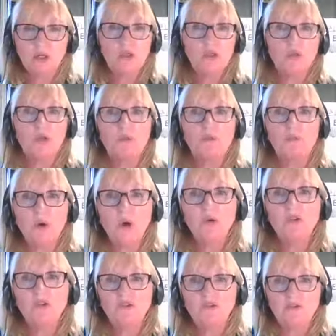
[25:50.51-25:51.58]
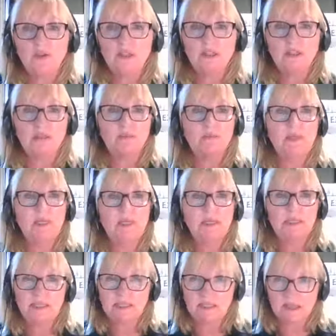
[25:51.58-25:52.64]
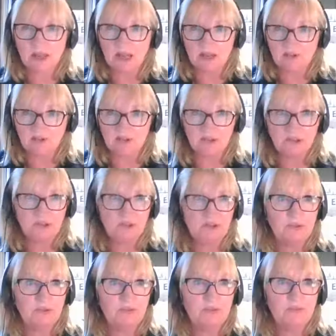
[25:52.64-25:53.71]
to the Bond film Skyfall?